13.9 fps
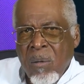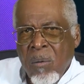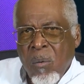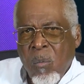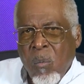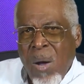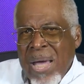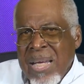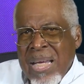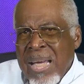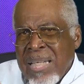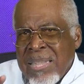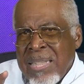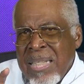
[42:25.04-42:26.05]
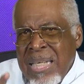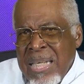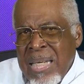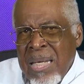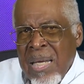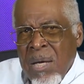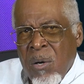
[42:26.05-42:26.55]
why can't
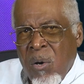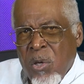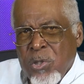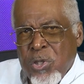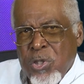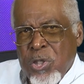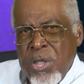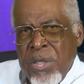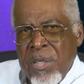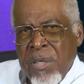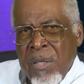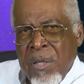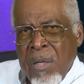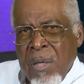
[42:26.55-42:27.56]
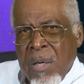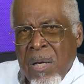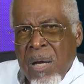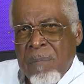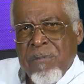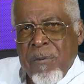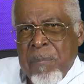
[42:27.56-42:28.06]
he or she
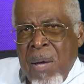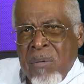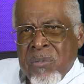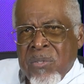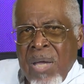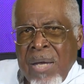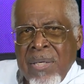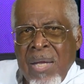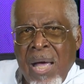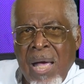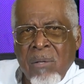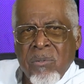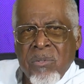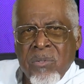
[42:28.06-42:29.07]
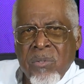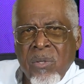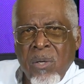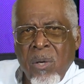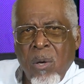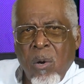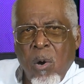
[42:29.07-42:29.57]
come from outside the house
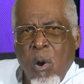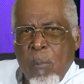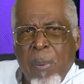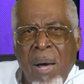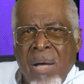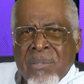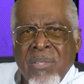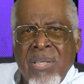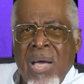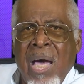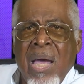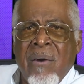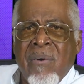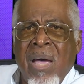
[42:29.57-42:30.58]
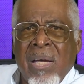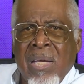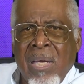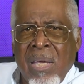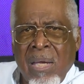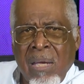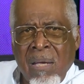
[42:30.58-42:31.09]
or party
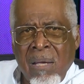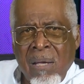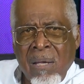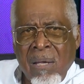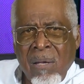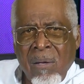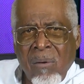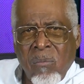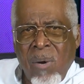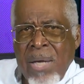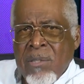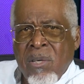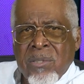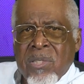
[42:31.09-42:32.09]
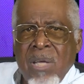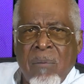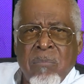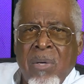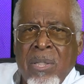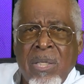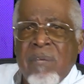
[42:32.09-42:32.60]
hierarchy? Why not
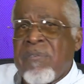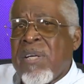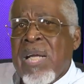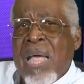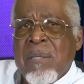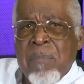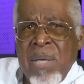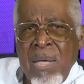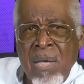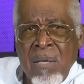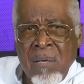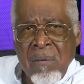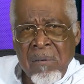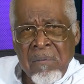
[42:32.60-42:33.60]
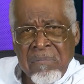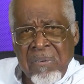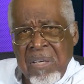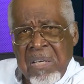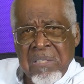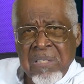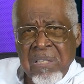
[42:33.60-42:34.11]
someone even like me, for
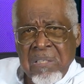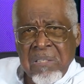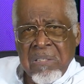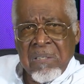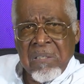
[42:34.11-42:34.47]
instance?